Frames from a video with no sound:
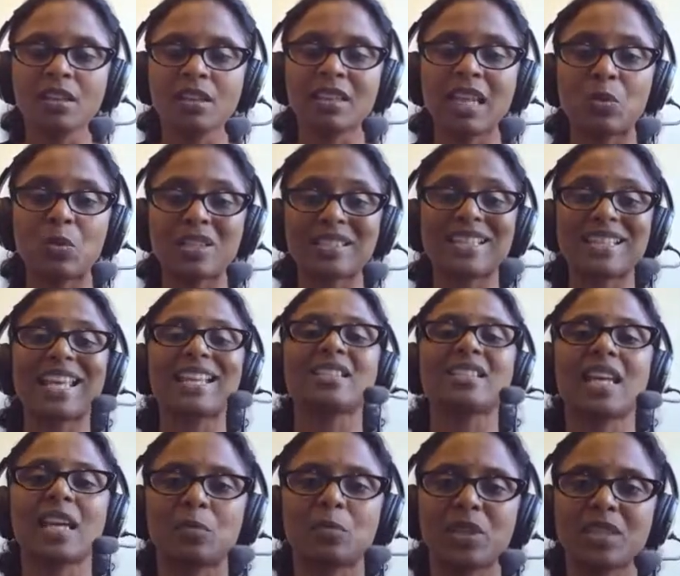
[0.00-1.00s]
There were select
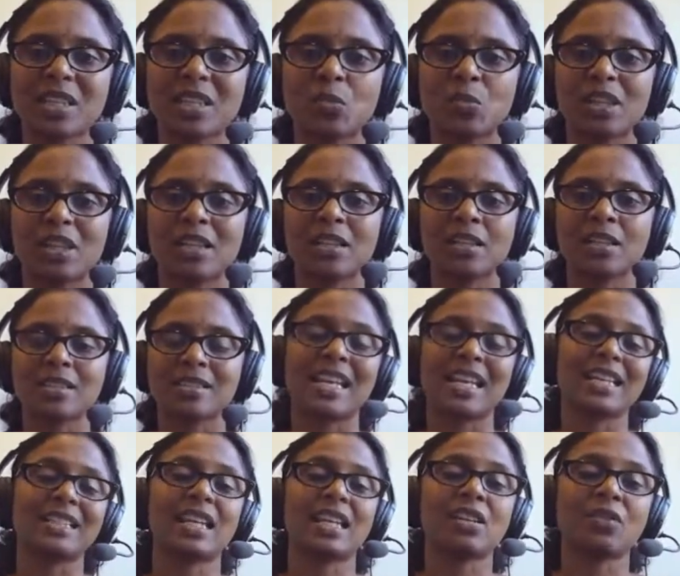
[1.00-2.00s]
statements that would uh,
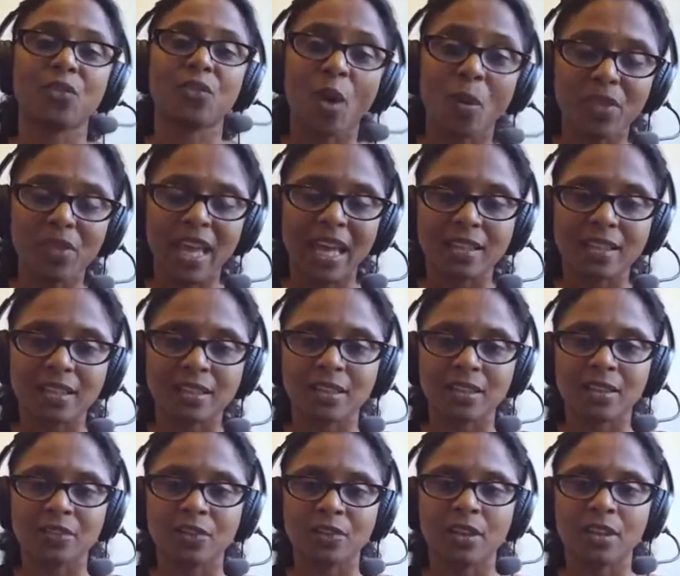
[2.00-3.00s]
select data from that,
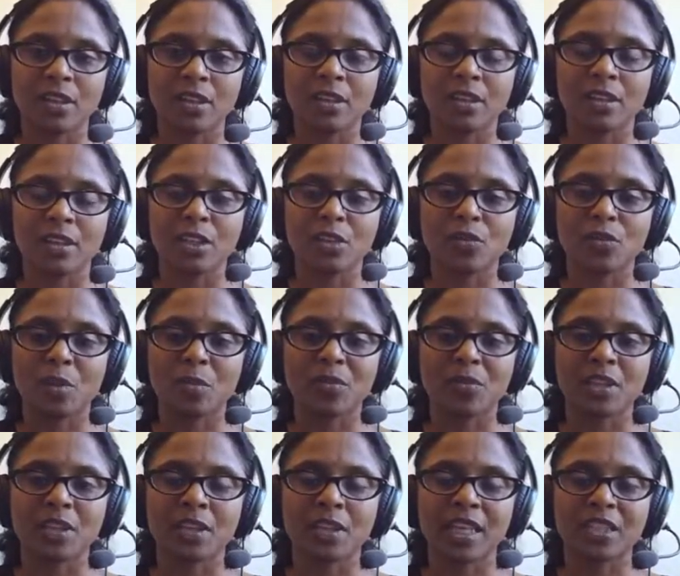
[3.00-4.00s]
uh, uh, you know, from
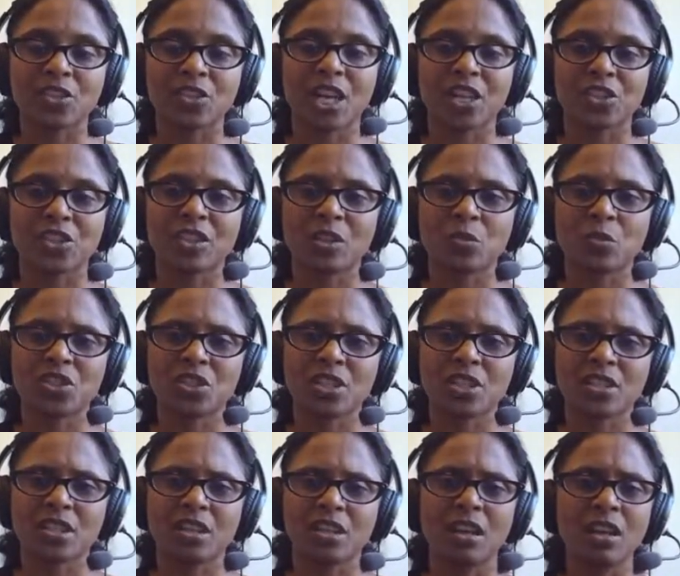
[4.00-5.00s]
the extraction that was
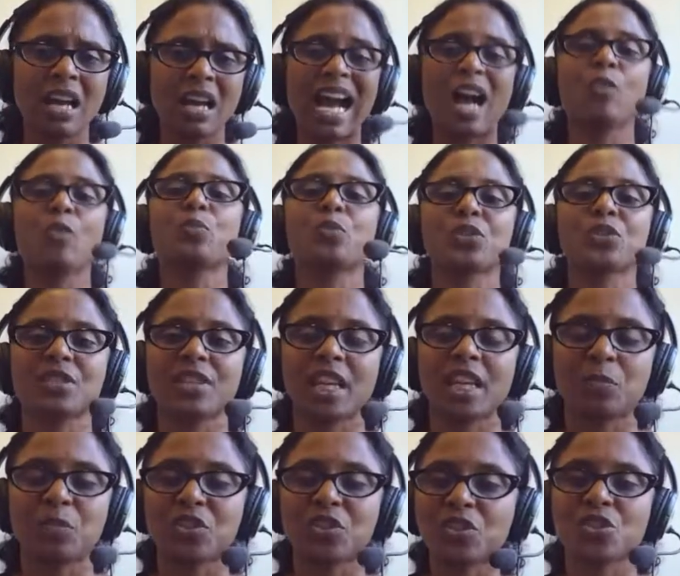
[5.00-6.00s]
just done. Output
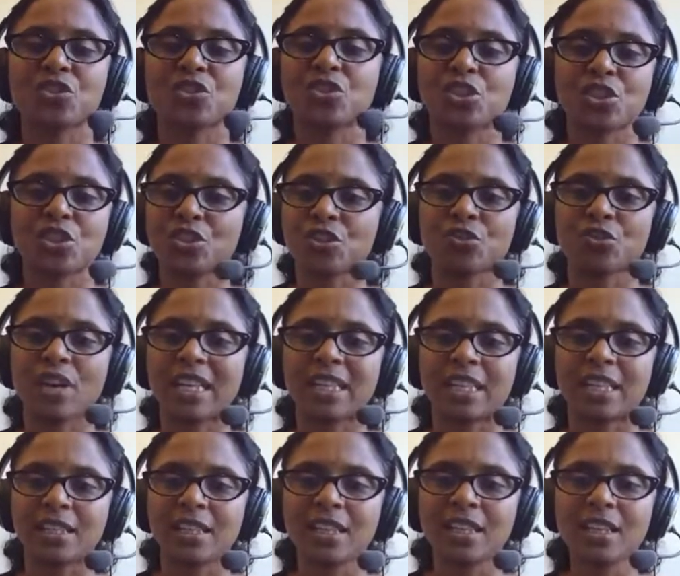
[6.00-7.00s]
statements, just just write
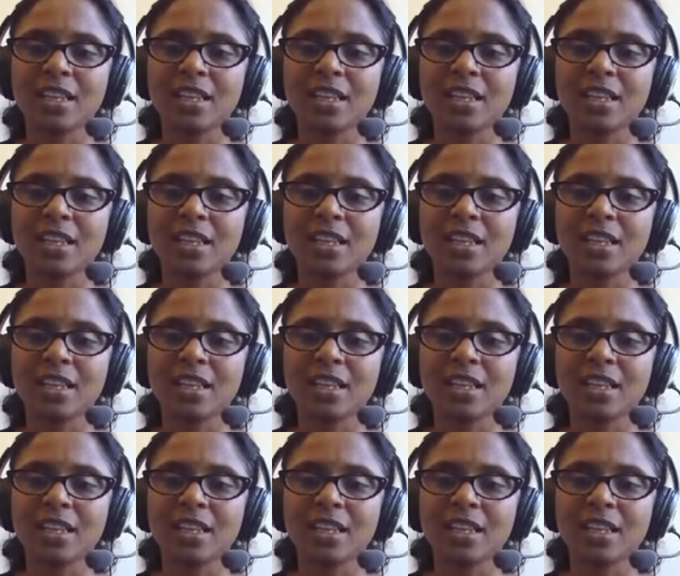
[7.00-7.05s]
it.